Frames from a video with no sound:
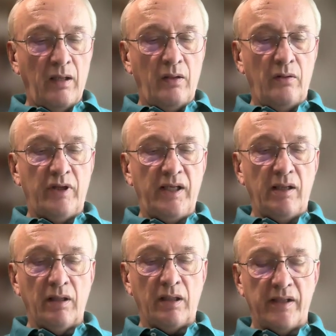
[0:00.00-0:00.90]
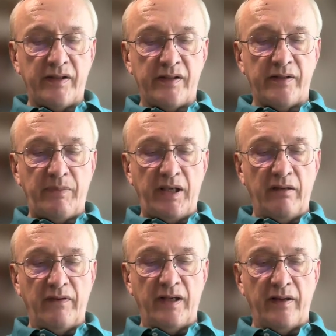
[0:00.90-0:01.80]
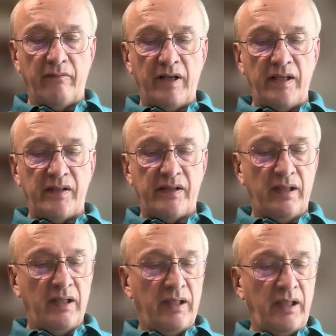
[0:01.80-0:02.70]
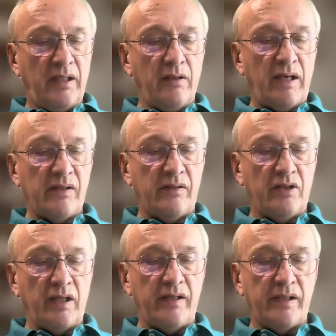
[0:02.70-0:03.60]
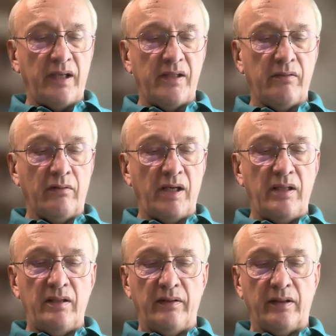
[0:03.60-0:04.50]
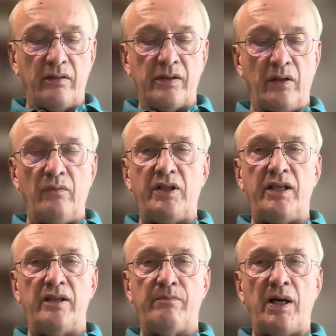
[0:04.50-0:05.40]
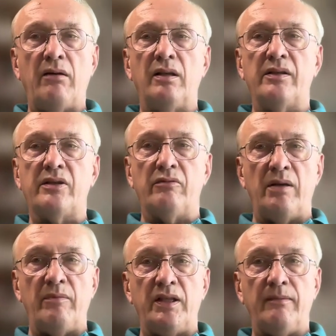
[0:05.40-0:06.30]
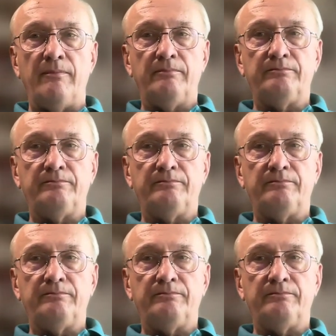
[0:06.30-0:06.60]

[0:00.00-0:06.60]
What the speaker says: who treat lower classes as being of another race. Ito has to shut his eyes to a great deal that goes on which he is powerless to remedy.